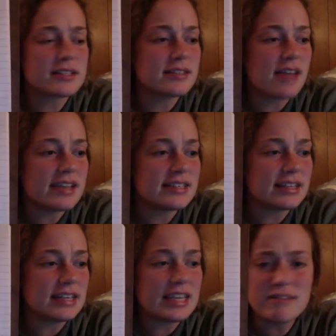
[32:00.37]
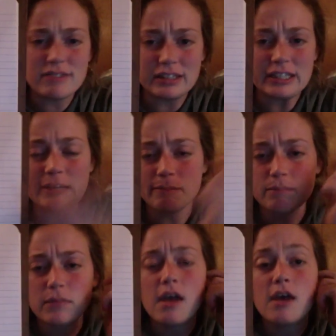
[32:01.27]
nice and evenly.
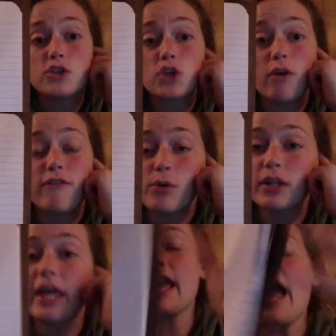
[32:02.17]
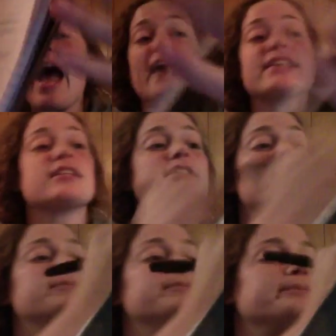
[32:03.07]
So if you were like asked
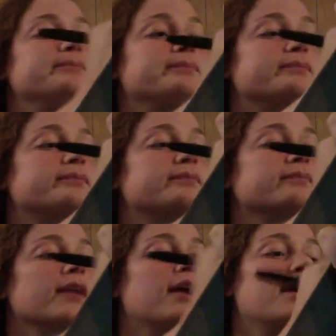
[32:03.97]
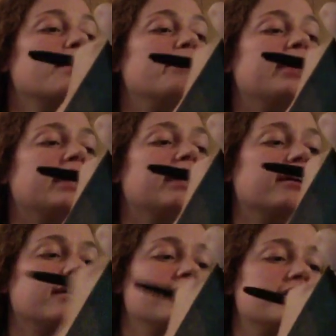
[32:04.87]
B,
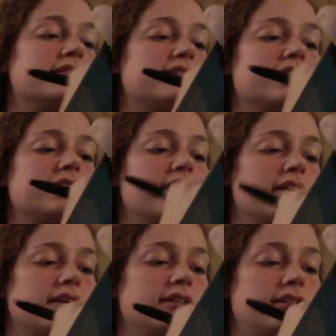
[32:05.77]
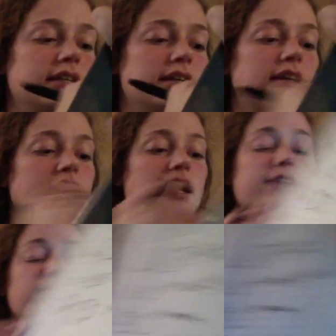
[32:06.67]
C, D.
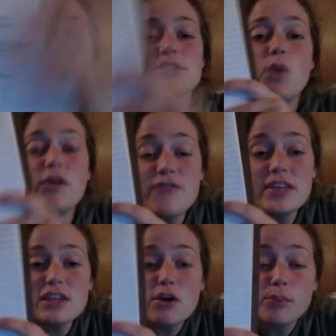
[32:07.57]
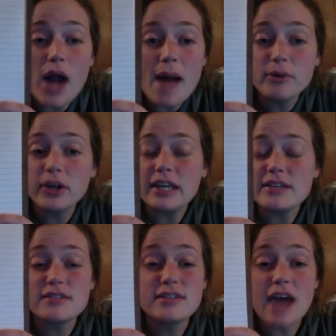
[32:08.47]
If you were asked, what physical property
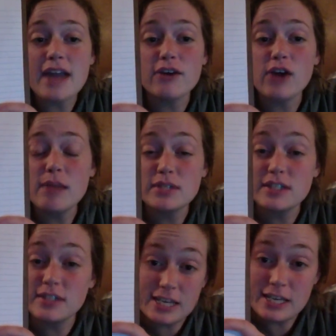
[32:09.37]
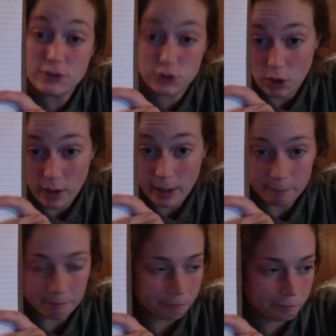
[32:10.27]
is diagram C showing?
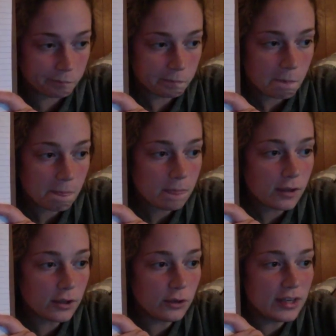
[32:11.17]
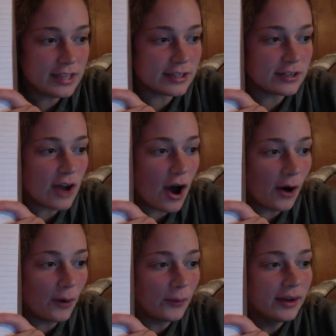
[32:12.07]
You need to
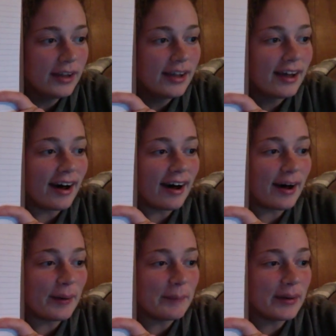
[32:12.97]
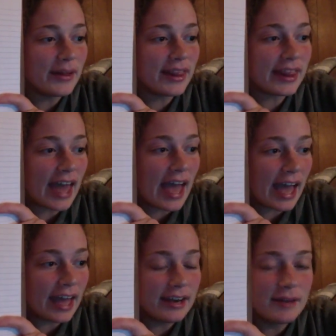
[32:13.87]
know that